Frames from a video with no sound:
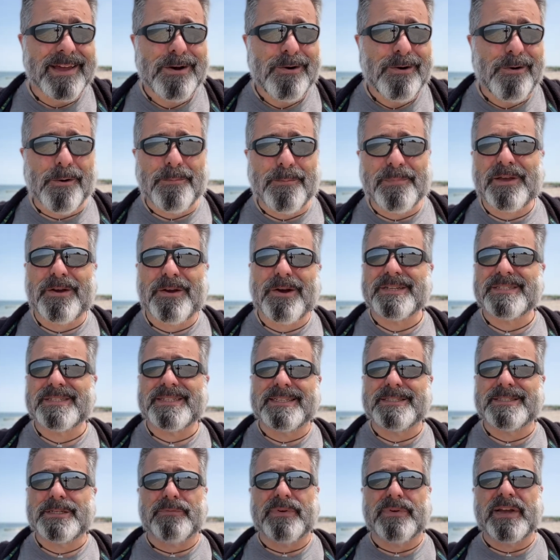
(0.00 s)
or because
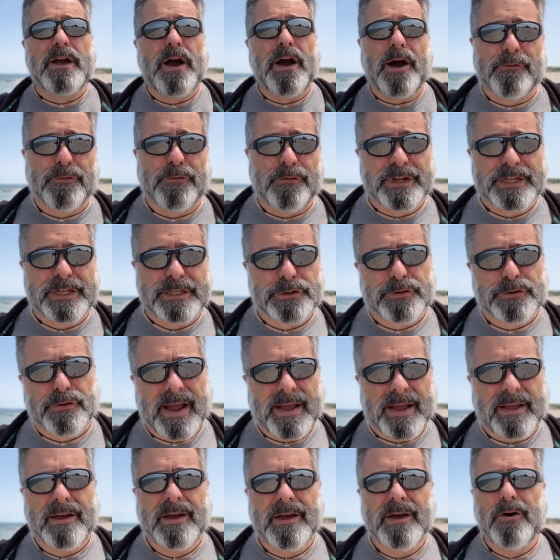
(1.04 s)
it's a recovery trick
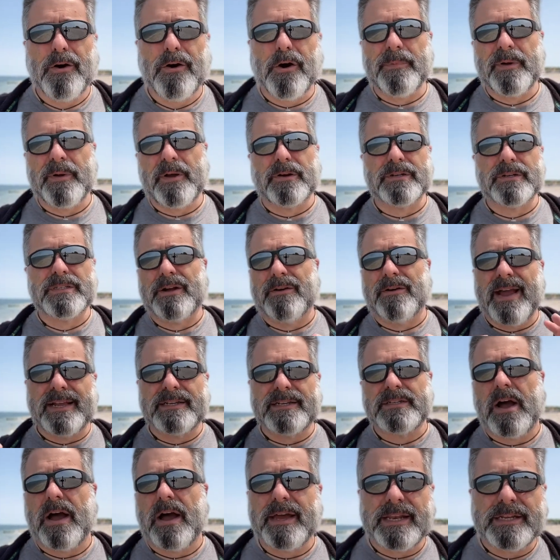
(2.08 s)
or because they're
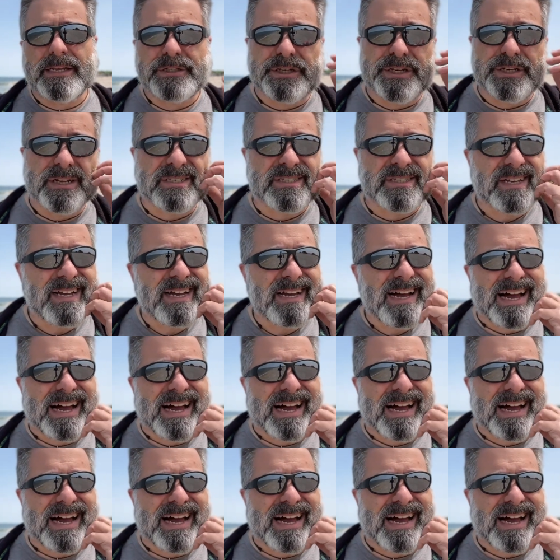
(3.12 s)
anxiety shields.